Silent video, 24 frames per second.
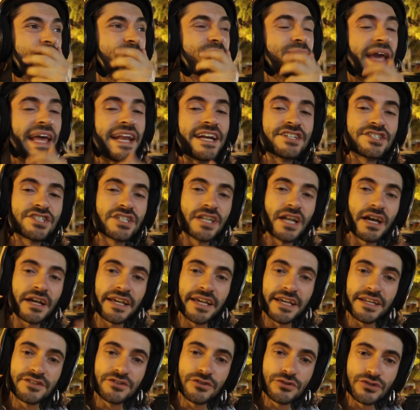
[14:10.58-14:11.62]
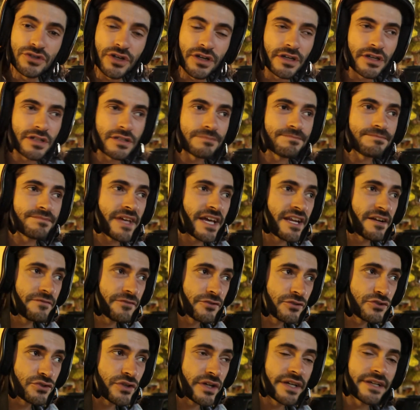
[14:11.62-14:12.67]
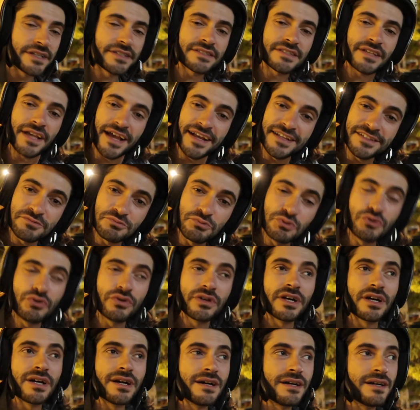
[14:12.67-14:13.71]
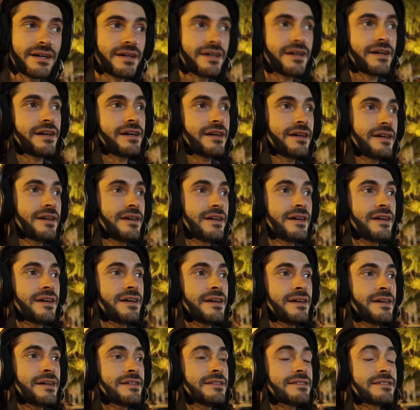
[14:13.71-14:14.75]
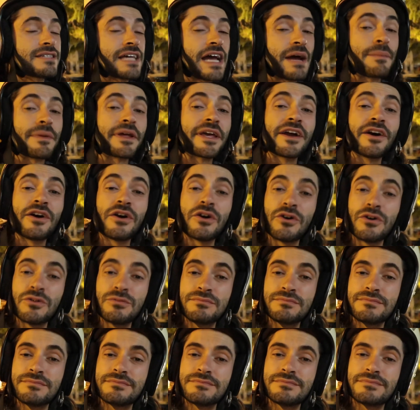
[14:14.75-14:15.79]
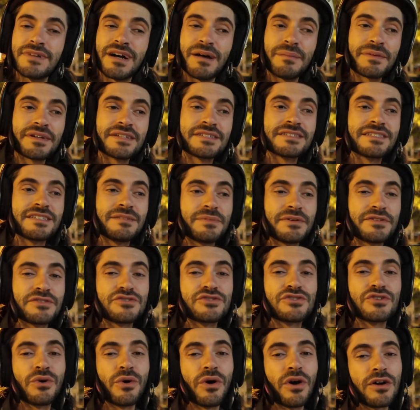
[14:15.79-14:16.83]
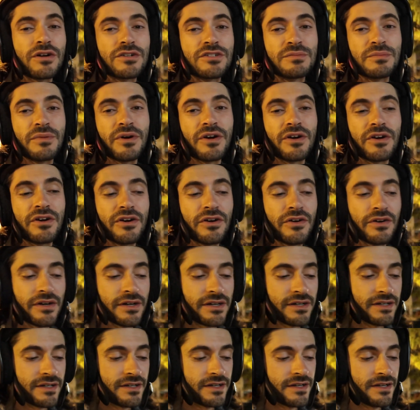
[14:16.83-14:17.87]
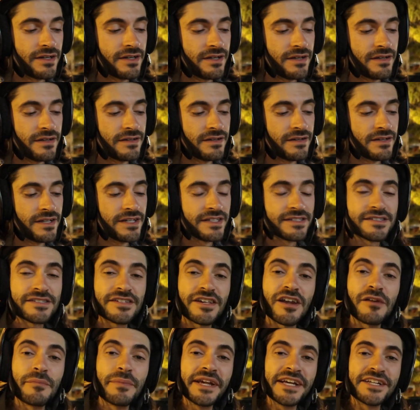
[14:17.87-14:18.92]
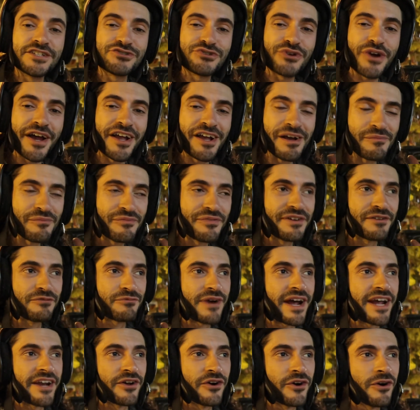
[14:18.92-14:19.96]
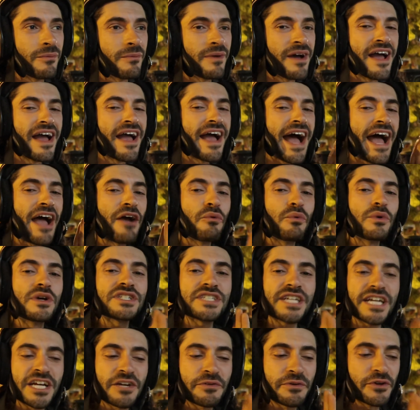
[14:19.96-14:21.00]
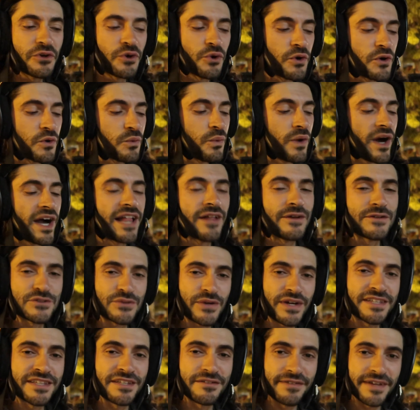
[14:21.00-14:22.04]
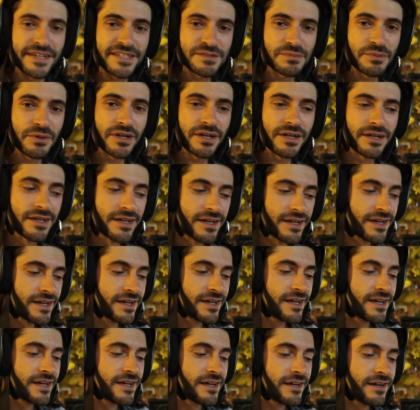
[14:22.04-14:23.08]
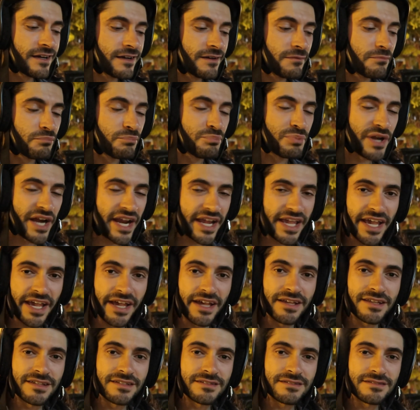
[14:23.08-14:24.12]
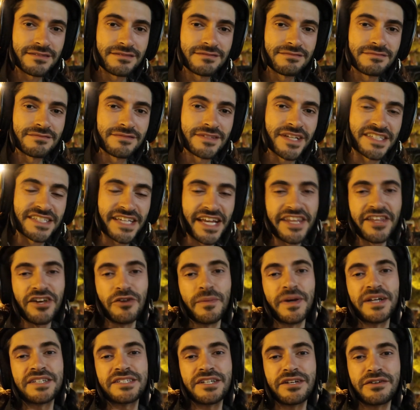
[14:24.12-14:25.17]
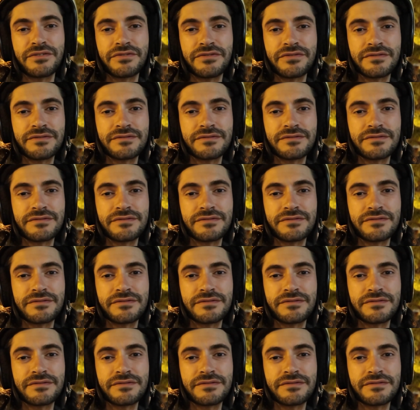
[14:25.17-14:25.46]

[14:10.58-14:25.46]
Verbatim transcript: managed to not get too drunk, had a few drinks, had some hookah. It's time to get home. I'm gonna sleep in so hard tomorrow. This is gonna be a triumphant ride home. I wish I could record while I was riding the Vespa, but I can't, because I'd kill myself.